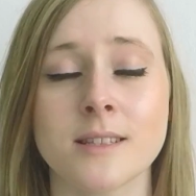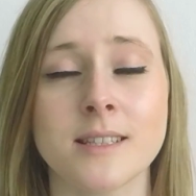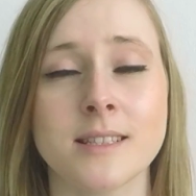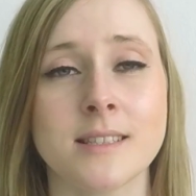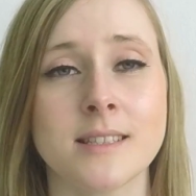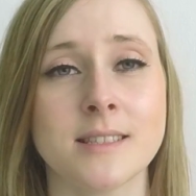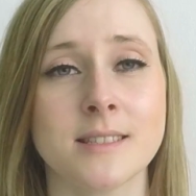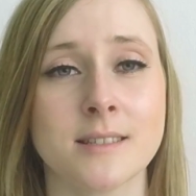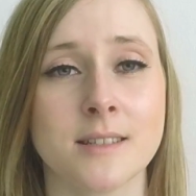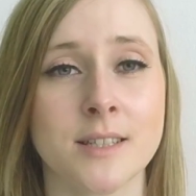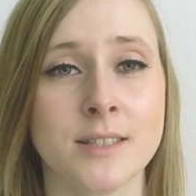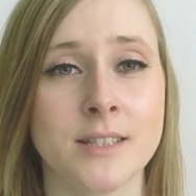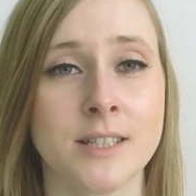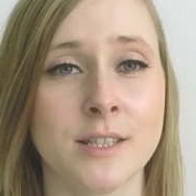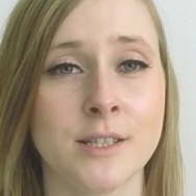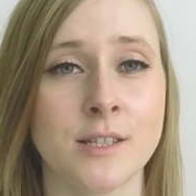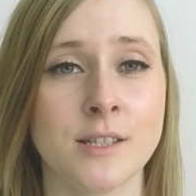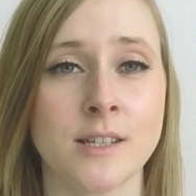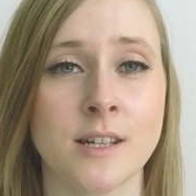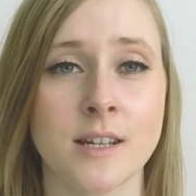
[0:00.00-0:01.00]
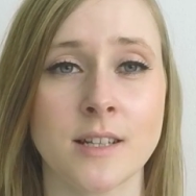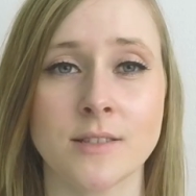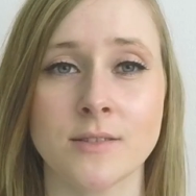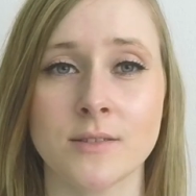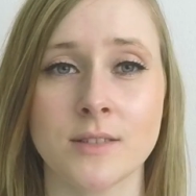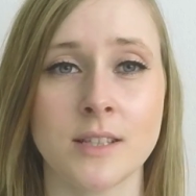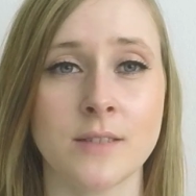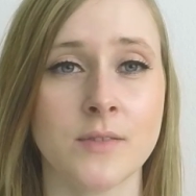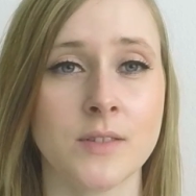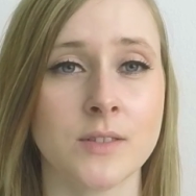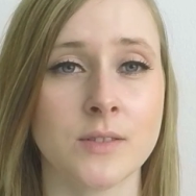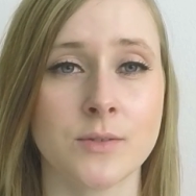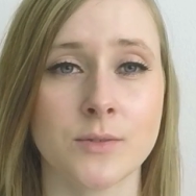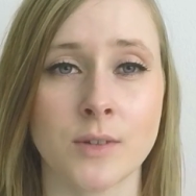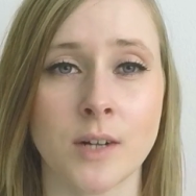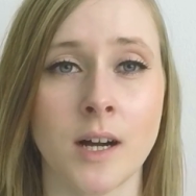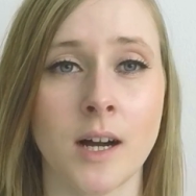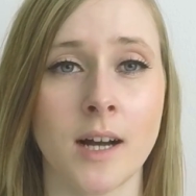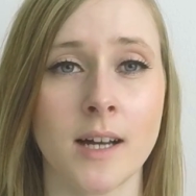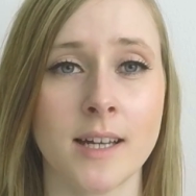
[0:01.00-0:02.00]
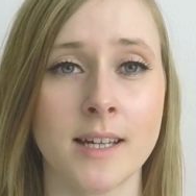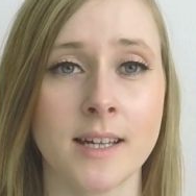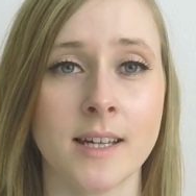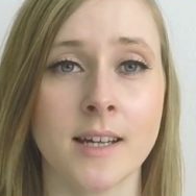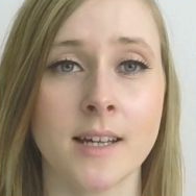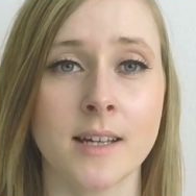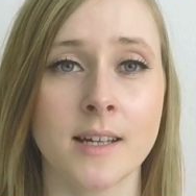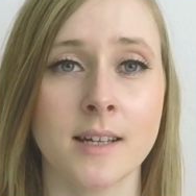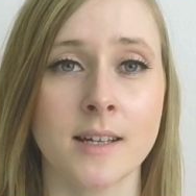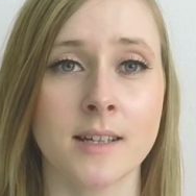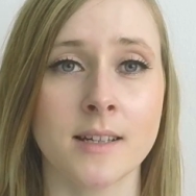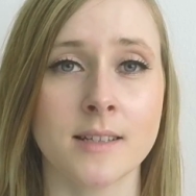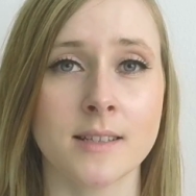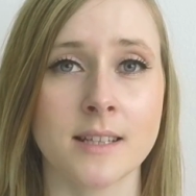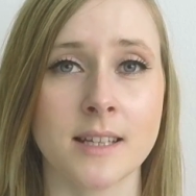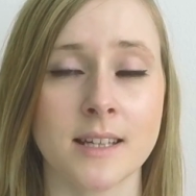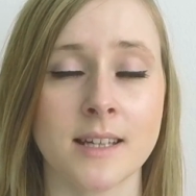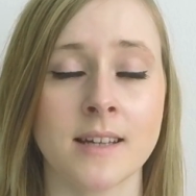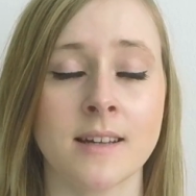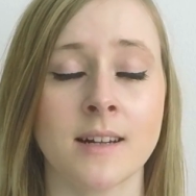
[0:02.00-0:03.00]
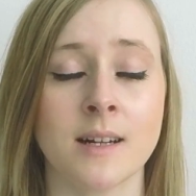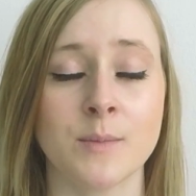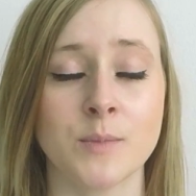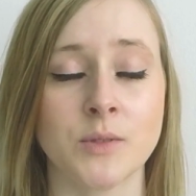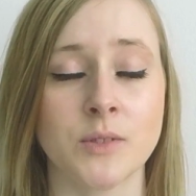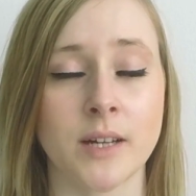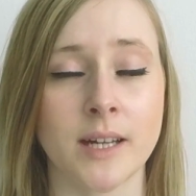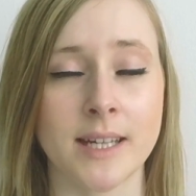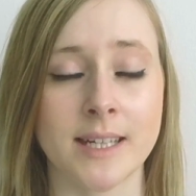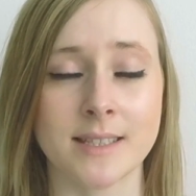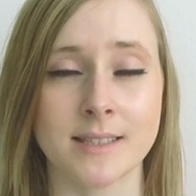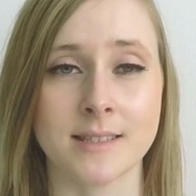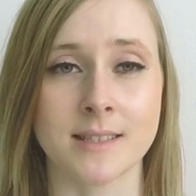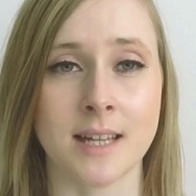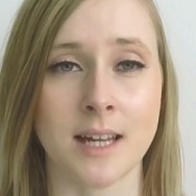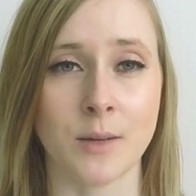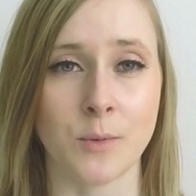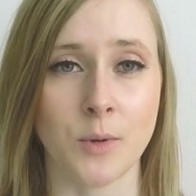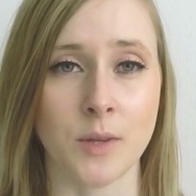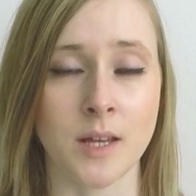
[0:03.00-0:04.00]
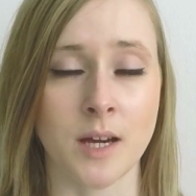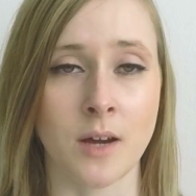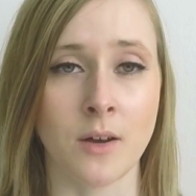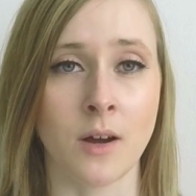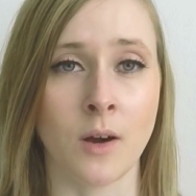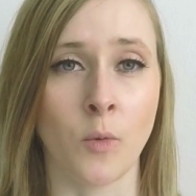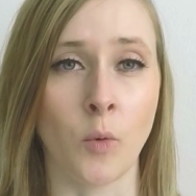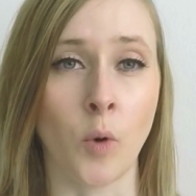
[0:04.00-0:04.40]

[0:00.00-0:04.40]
discouraging to even try kicking up to a headstand without a